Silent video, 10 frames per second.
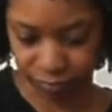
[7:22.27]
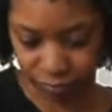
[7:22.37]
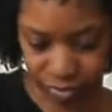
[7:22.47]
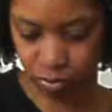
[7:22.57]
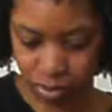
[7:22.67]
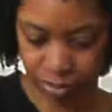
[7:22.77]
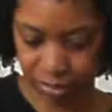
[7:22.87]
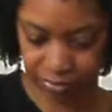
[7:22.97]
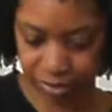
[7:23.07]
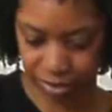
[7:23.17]
and
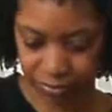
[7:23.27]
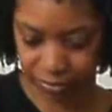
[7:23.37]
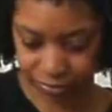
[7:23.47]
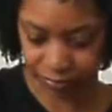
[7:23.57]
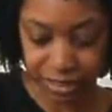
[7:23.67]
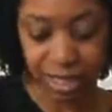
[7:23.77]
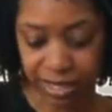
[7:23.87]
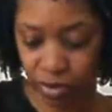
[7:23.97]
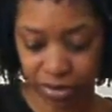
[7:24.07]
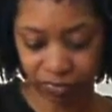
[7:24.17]
so the way I
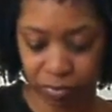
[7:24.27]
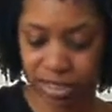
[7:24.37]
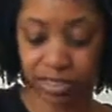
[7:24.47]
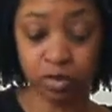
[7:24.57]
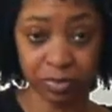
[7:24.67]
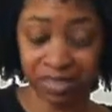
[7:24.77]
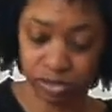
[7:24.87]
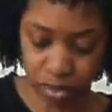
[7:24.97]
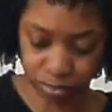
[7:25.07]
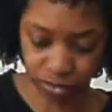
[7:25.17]
address it is that I
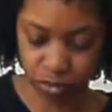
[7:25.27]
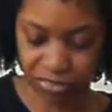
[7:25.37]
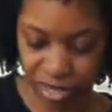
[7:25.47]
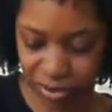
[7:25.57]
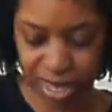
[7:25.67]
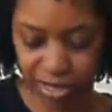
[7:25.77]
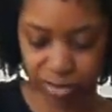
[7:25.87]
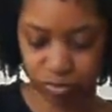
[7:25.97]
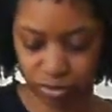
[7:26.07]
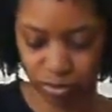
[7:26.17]
just immerse it in
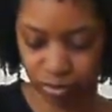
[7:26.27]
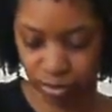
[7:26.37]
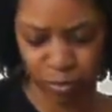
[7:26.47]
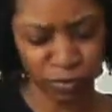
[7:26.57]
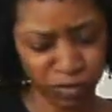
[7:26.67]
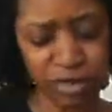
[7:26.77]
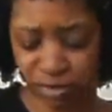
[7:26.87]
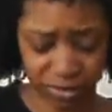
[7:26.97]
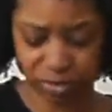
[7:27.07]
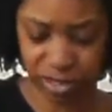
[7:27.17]
some warm water for a
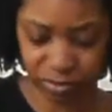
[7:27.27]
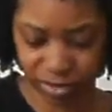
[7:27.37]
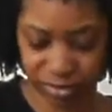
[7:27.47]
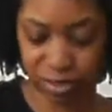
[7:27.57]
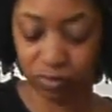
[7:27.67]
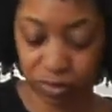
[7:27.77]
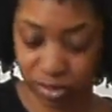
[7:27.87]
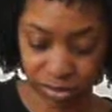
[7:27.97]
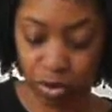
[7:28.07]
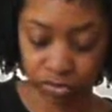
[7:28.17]
couple of minutes, and then
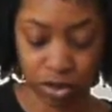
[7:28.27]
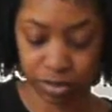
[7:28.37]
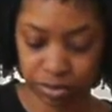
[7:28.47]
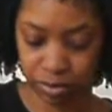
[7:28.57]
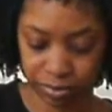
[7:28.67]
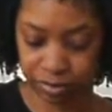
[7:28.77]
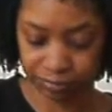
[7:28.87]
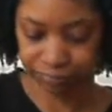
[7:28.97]
it liquefies.